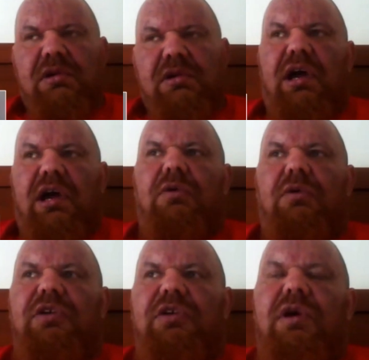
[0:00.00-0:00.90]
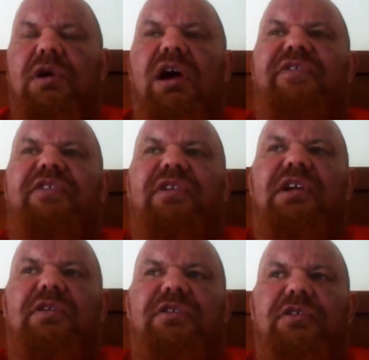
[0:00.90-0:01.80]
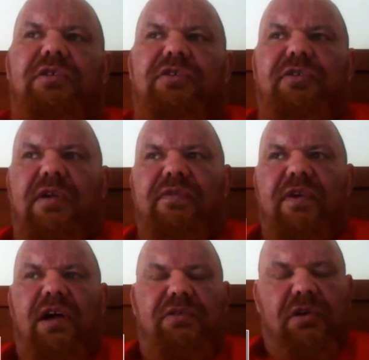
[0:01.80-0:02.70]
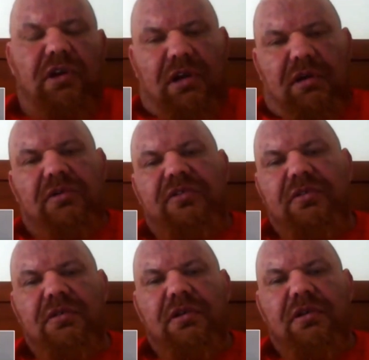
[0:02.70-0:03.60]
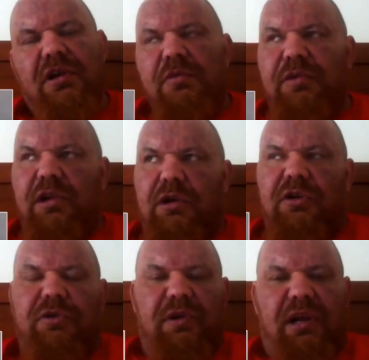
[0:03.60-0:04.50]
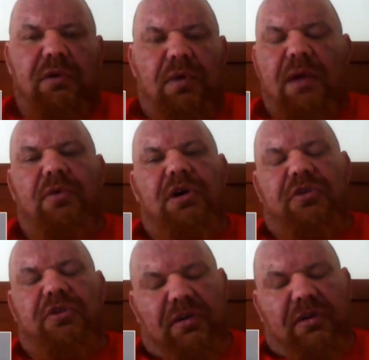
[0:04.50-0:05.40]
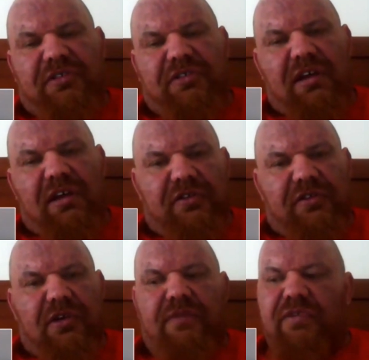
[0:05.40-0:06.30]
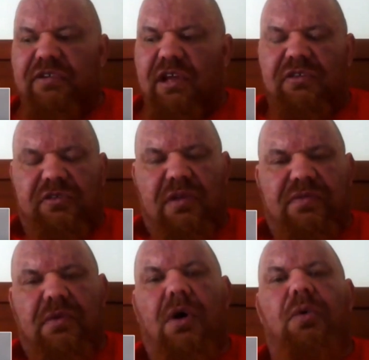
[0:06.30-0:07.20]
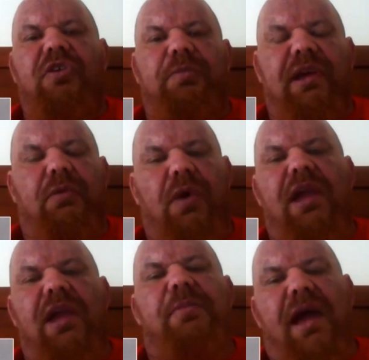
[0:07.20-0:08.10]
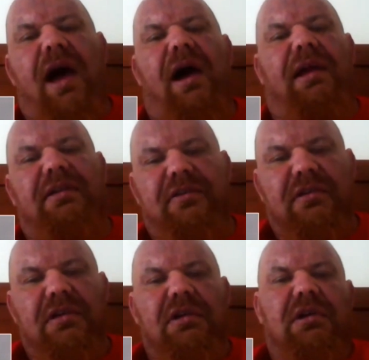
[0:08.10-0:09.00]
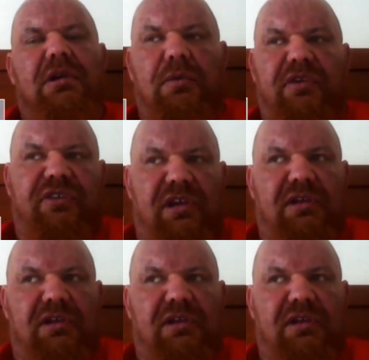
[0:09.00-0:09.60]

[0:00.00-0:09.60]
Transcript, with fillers: Now, when you're artificially increasing your strength via drug use, but you're not doing any rep work to increase tendon strength, and tendon strength will always be way behind, you are setting